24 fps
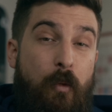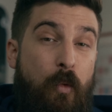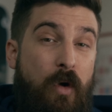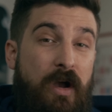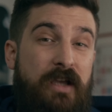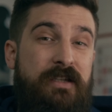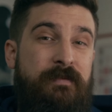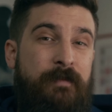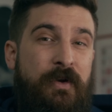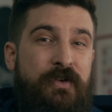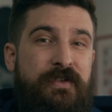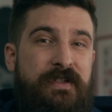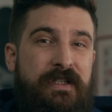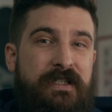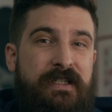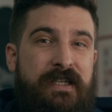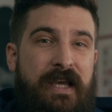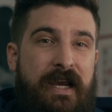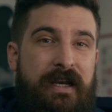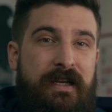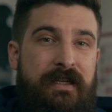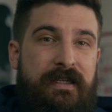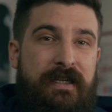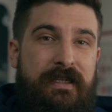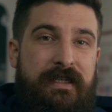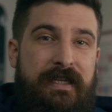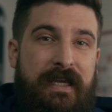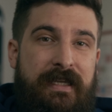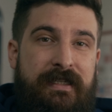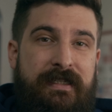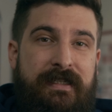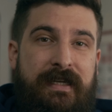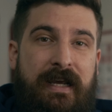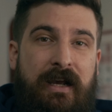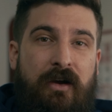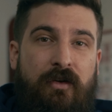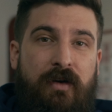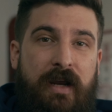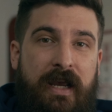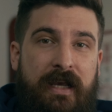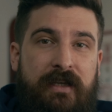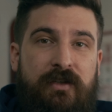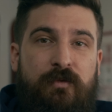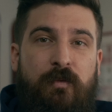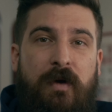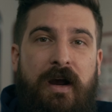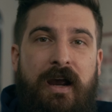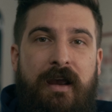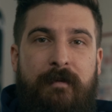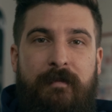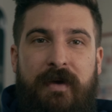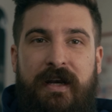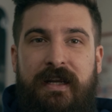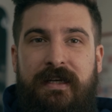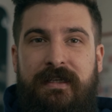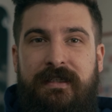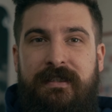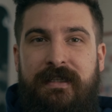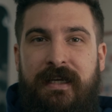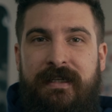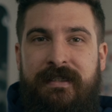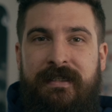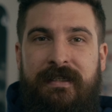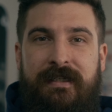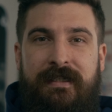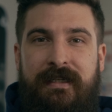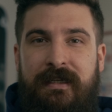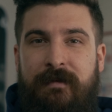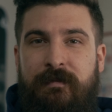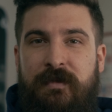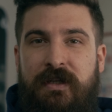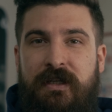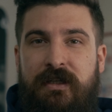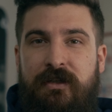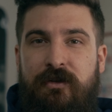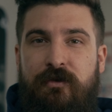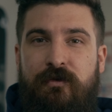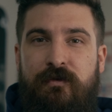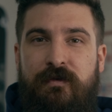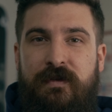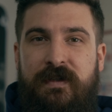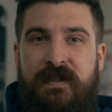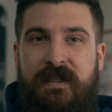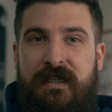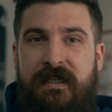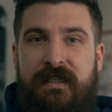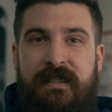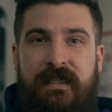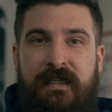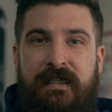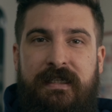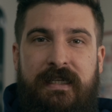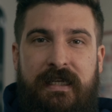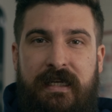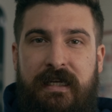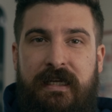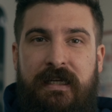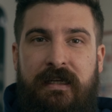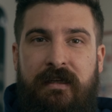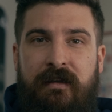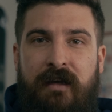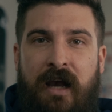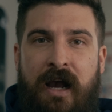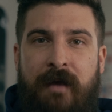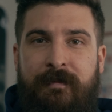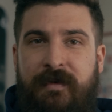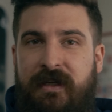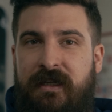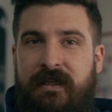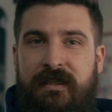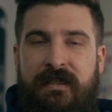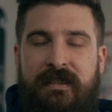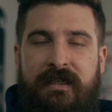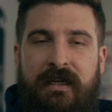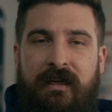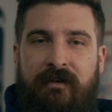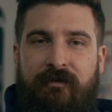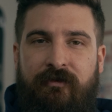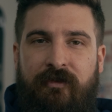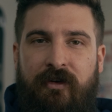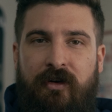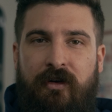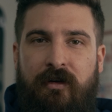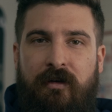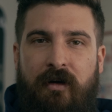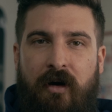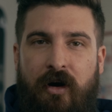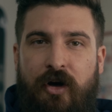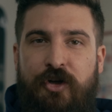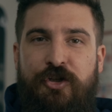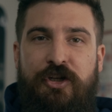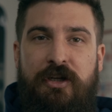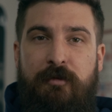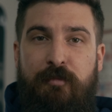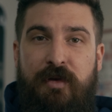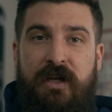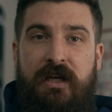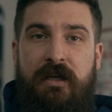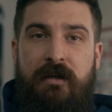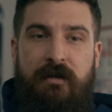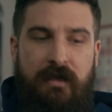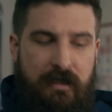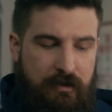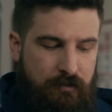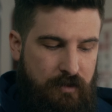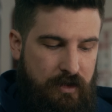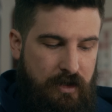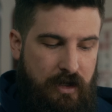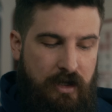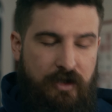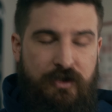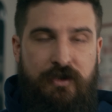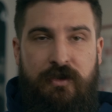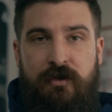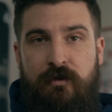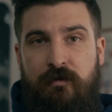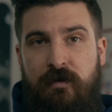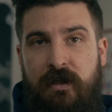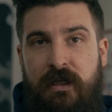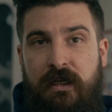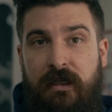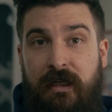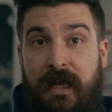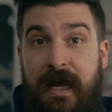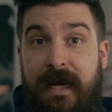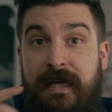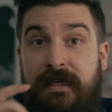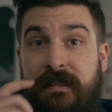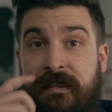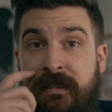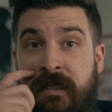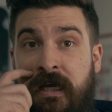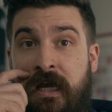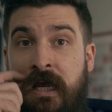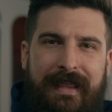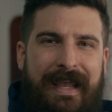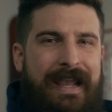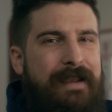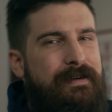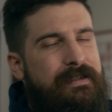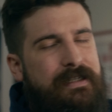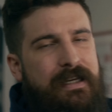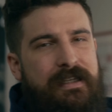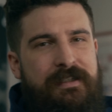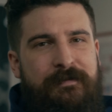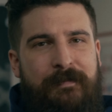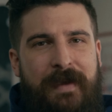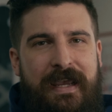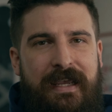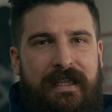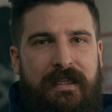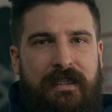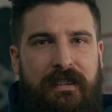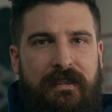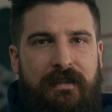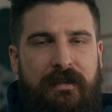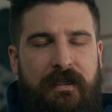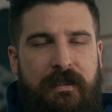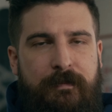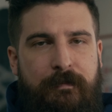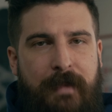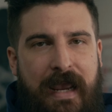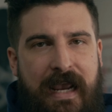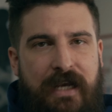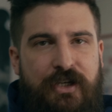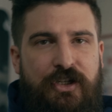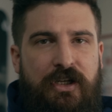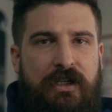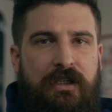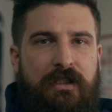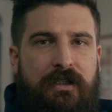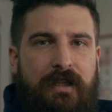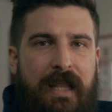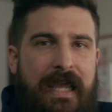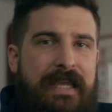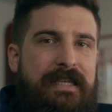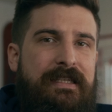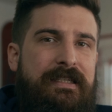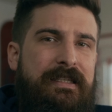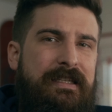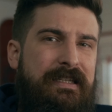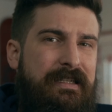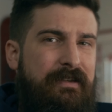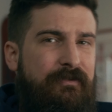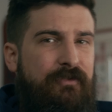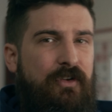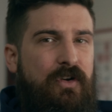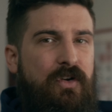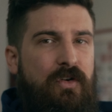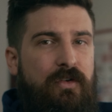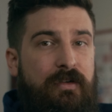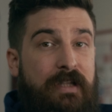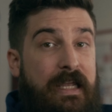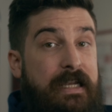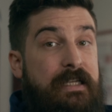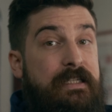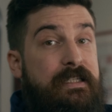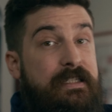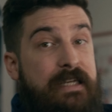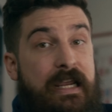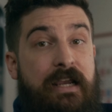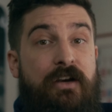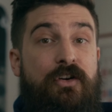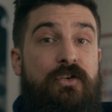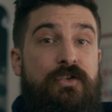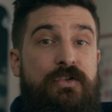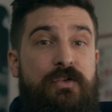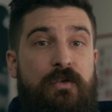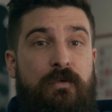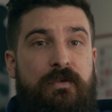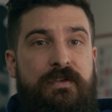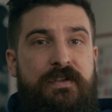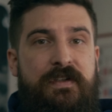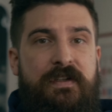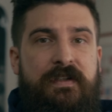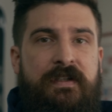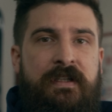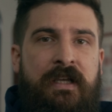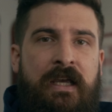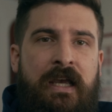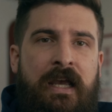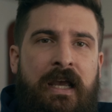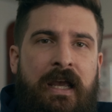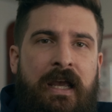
was most excited to test out XY, but it doesn't seem to use CCT, opting instead for RGB in regards to the lights. That does make matching lights difficult, like standard sources.